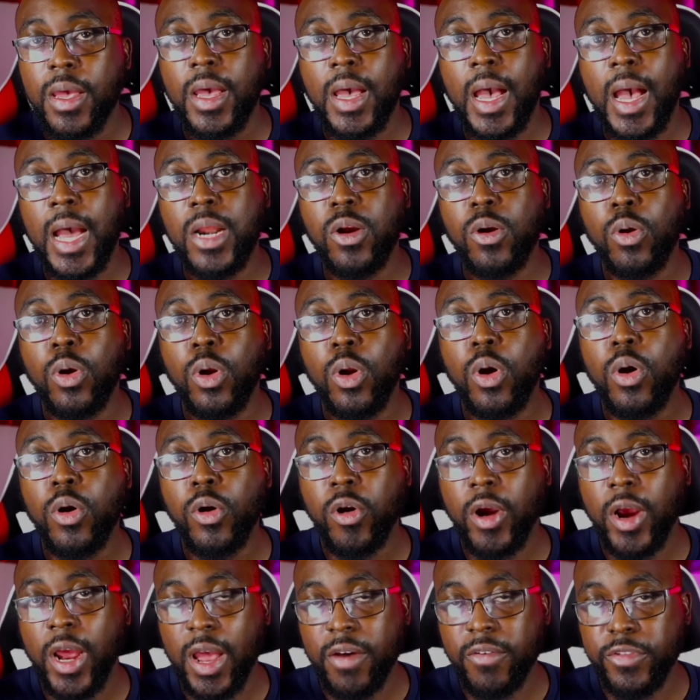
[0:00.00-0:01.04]
I no
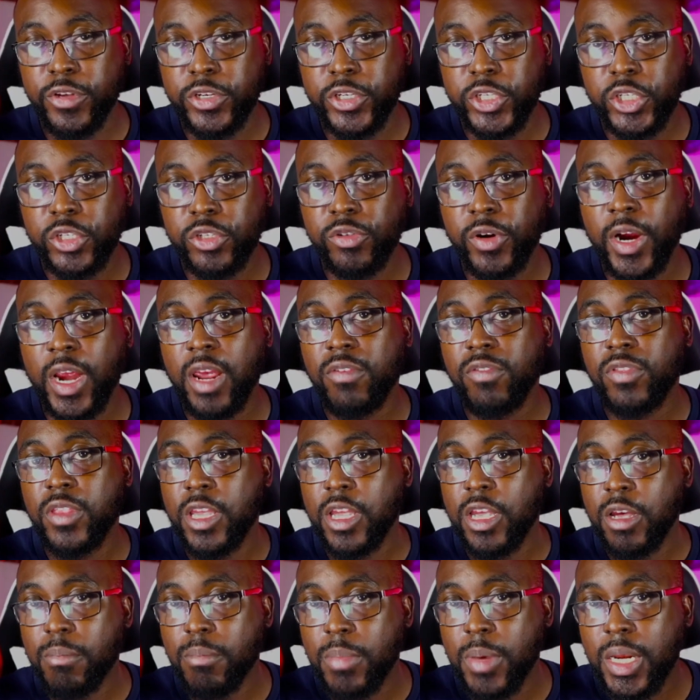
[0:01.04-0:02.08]
longer have the strength, the
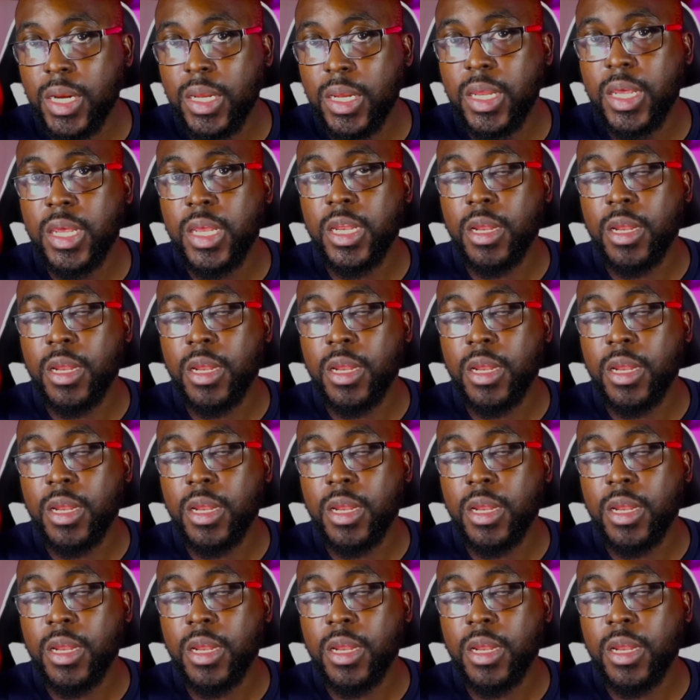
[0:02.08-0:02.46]
ability,